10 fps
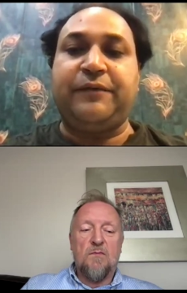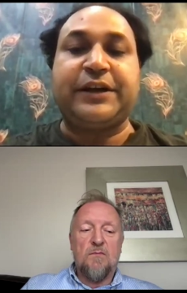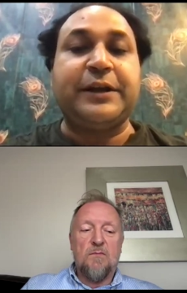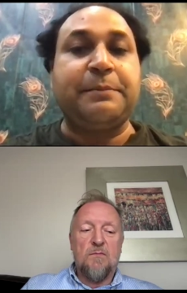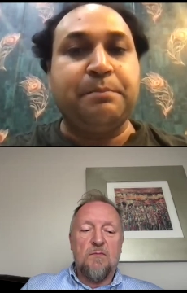
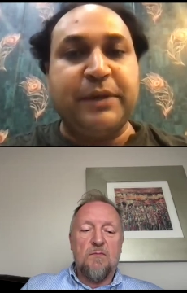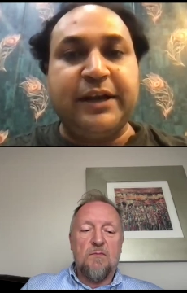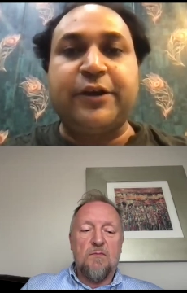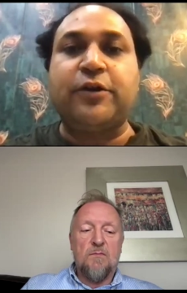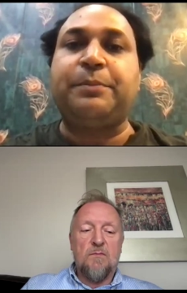Speaker 1: affecting
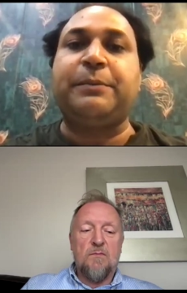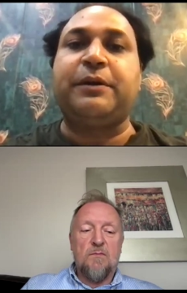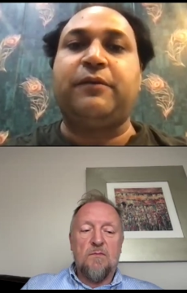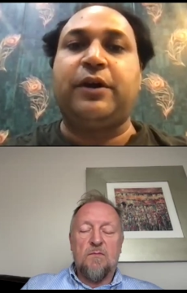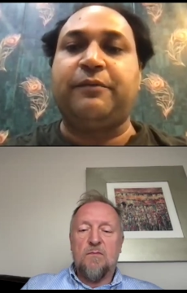millions of people
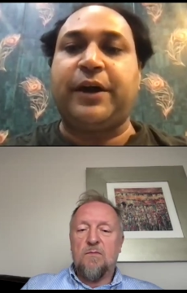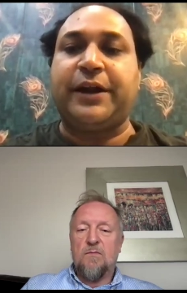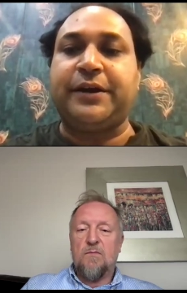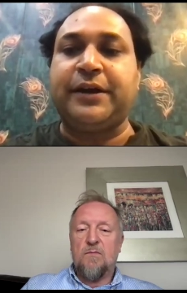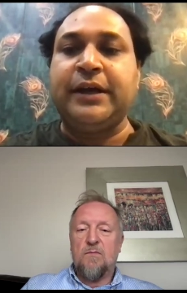worldwide
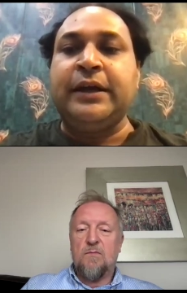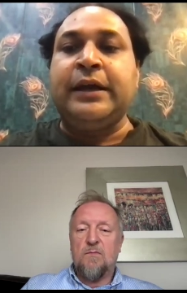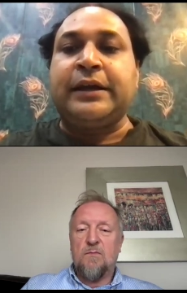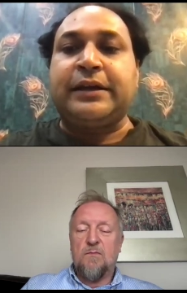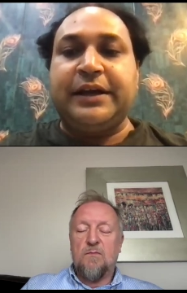
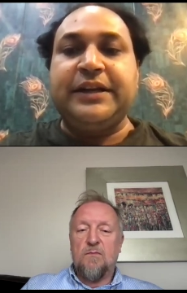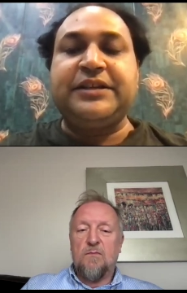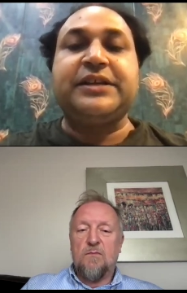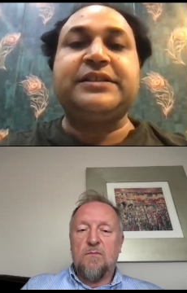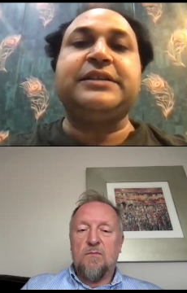
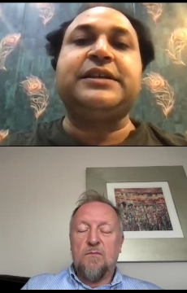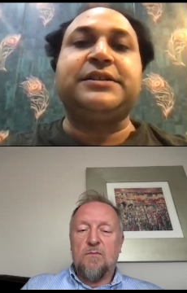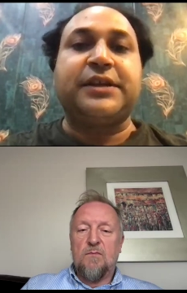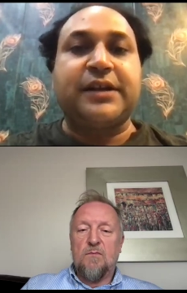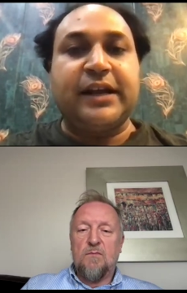conditions such as
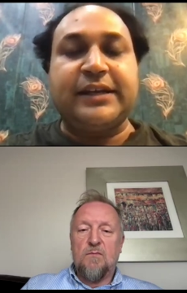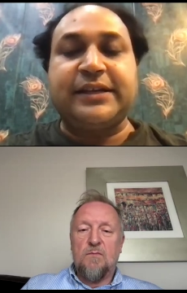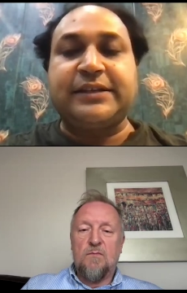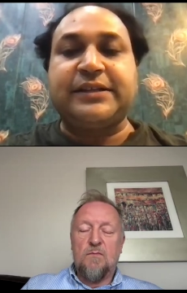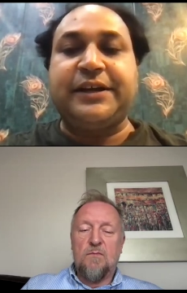generalized
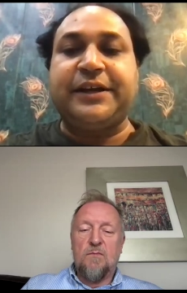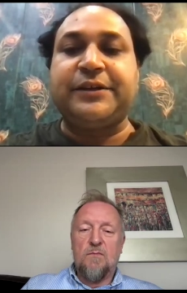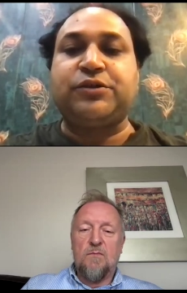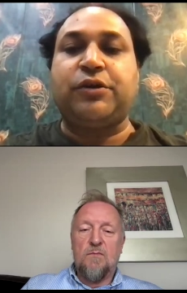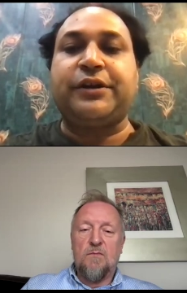anxiety
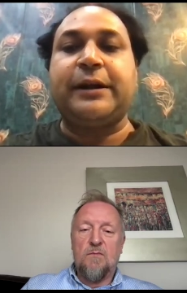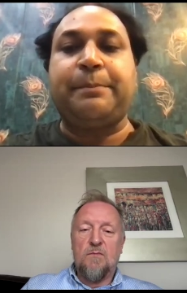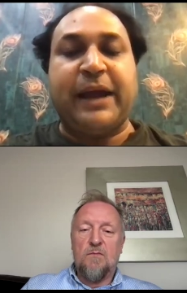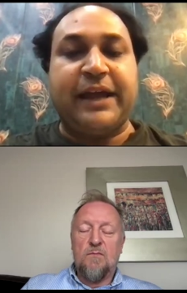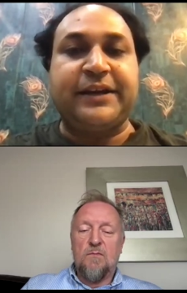disorder,
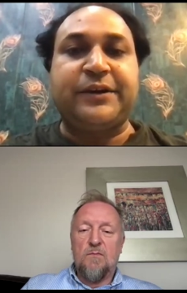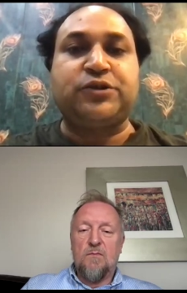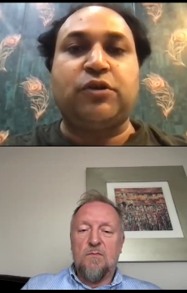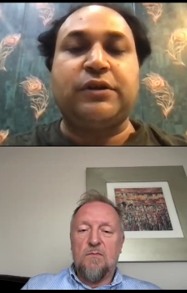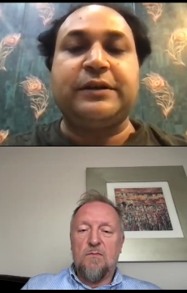panic
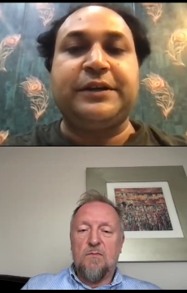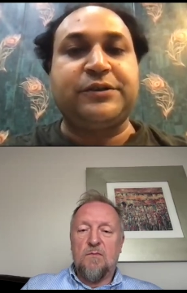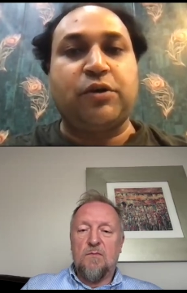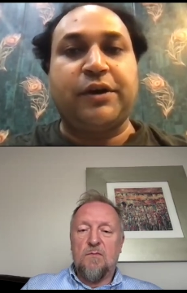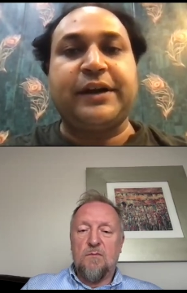
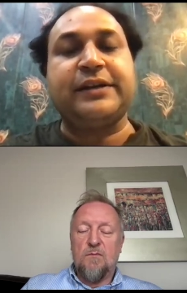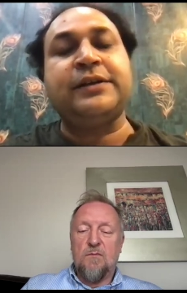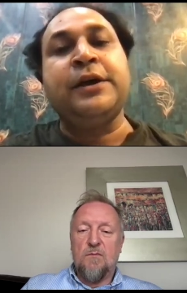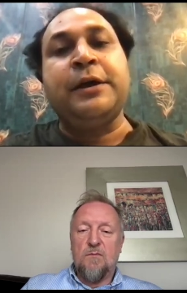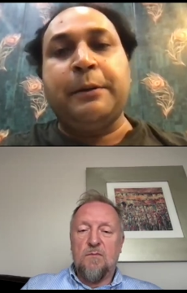disorder,
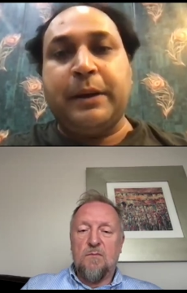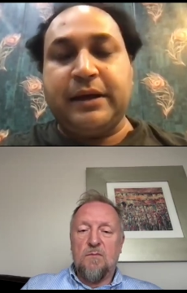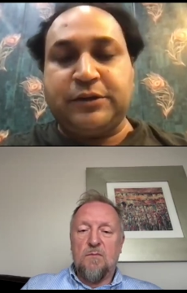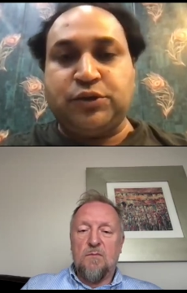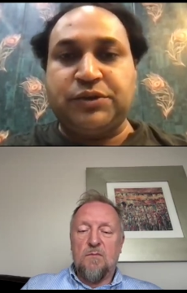
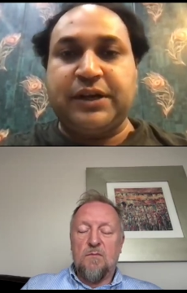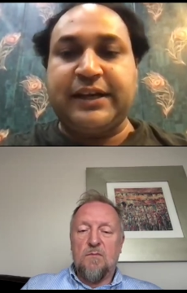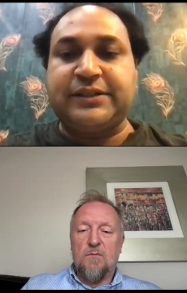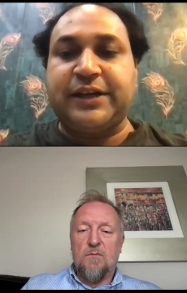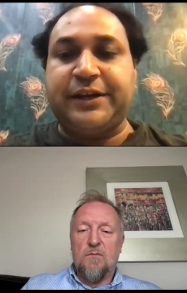social
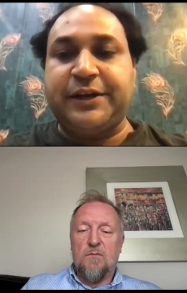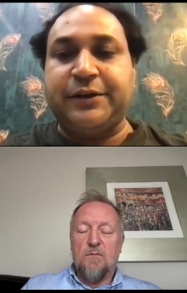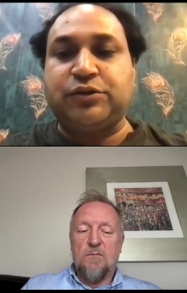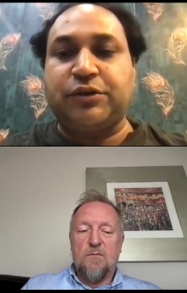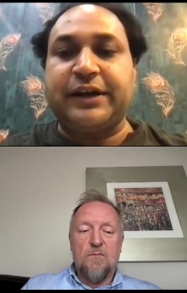anxiety
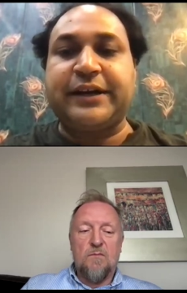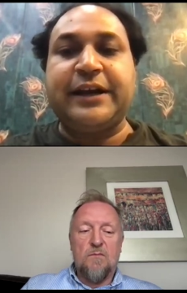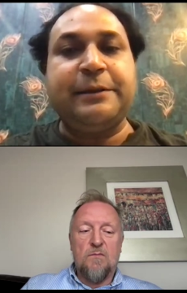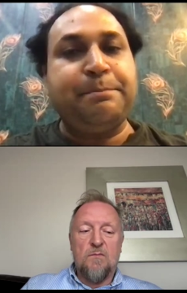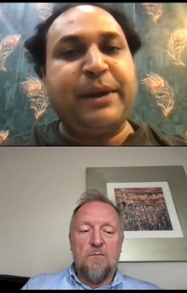disorder
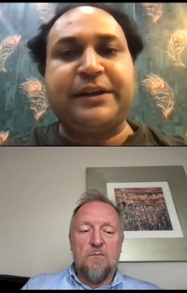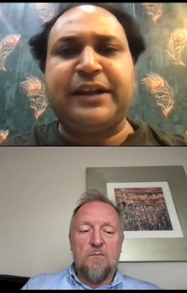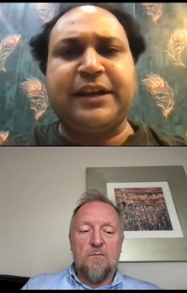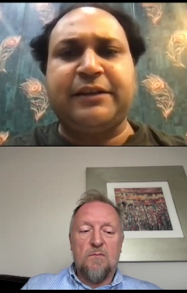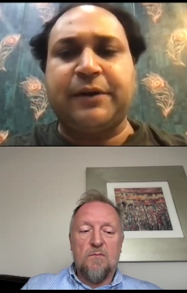can impact
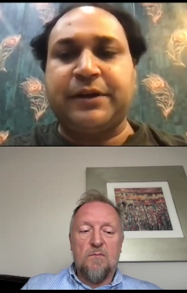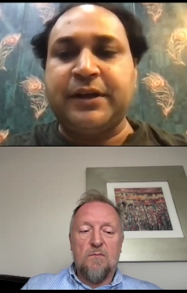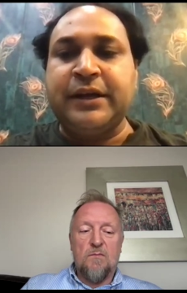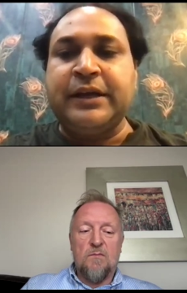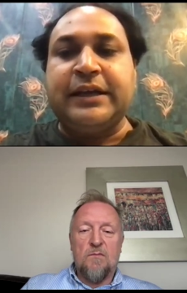anyone,
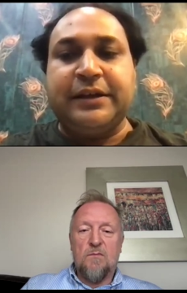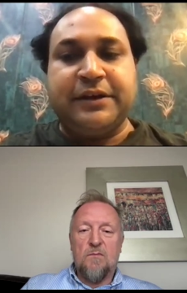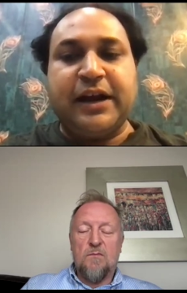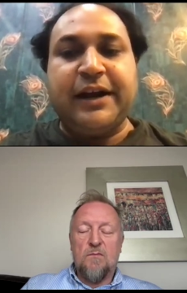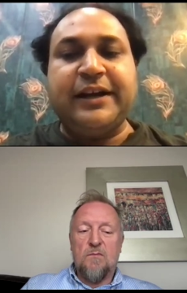
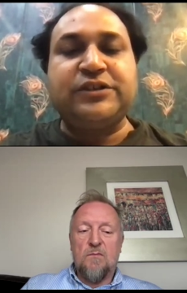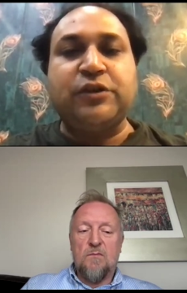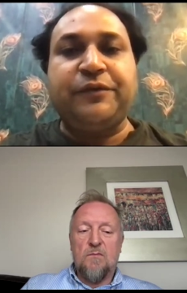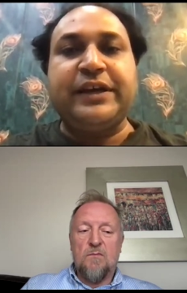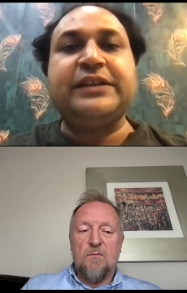regardless
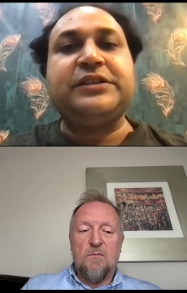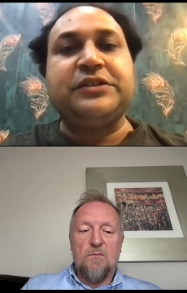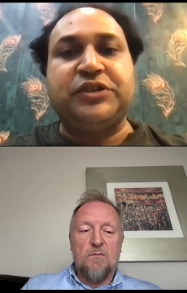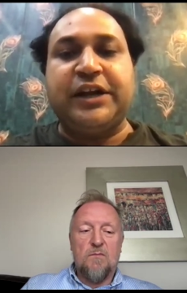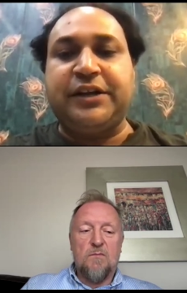of age,
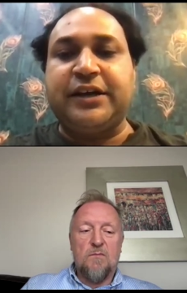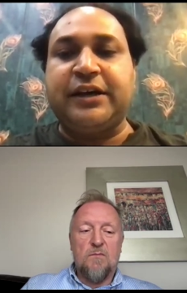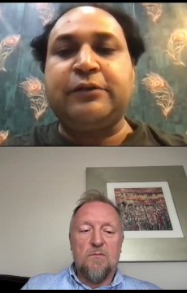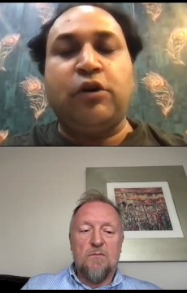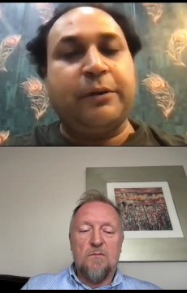
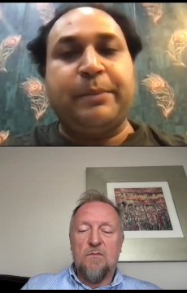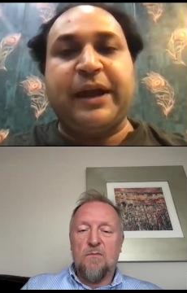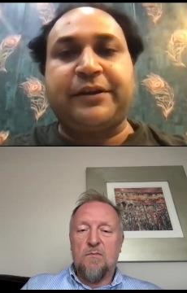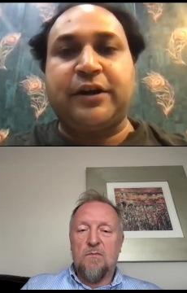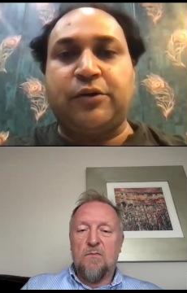gender, or
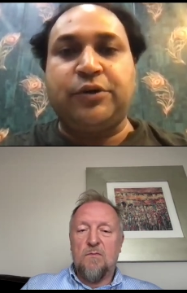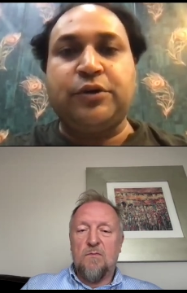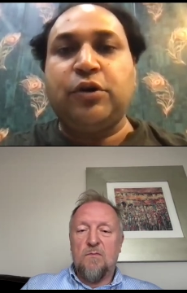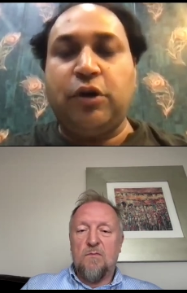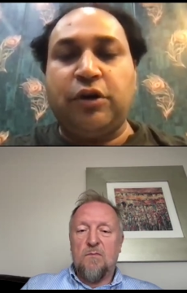background,
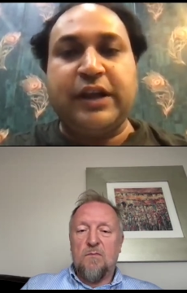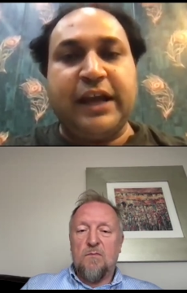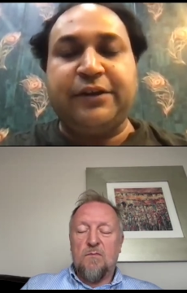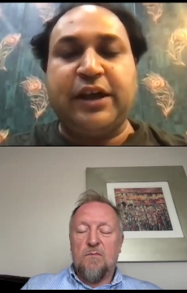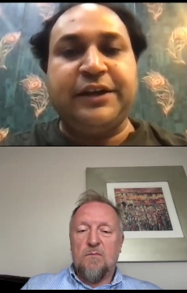or
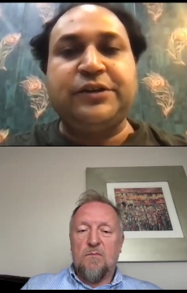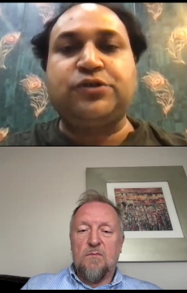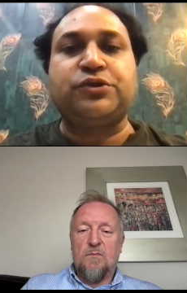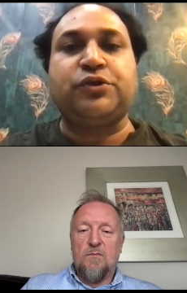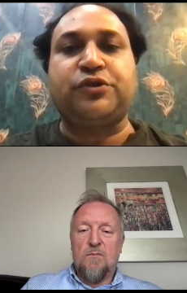an, any
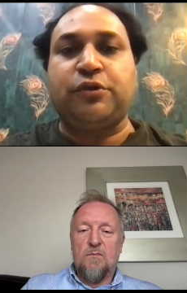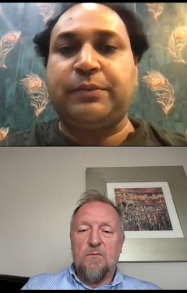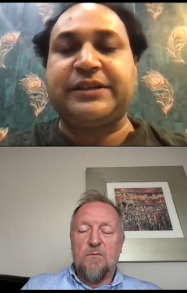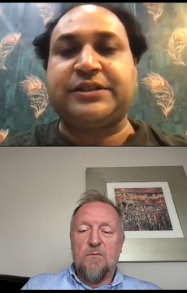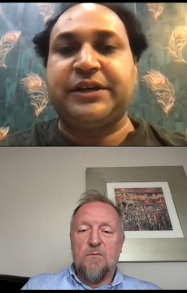
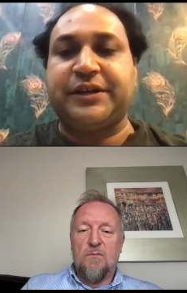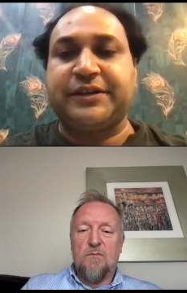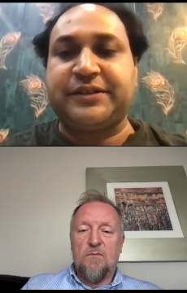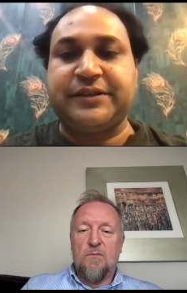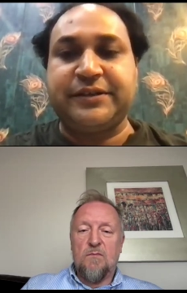socioeconomic
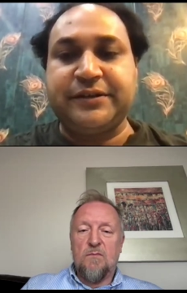status.